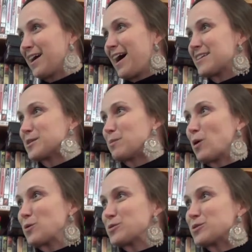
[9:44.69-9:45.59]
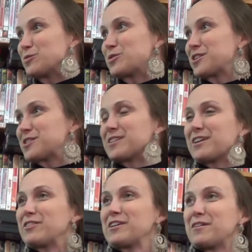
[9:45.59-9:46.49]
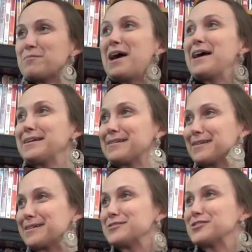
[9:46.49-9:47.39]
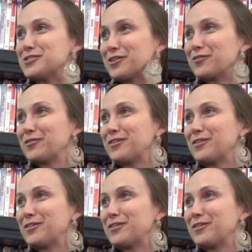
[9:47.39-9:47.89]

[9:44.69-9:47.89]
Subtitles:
as opposed to just giving them anything to do.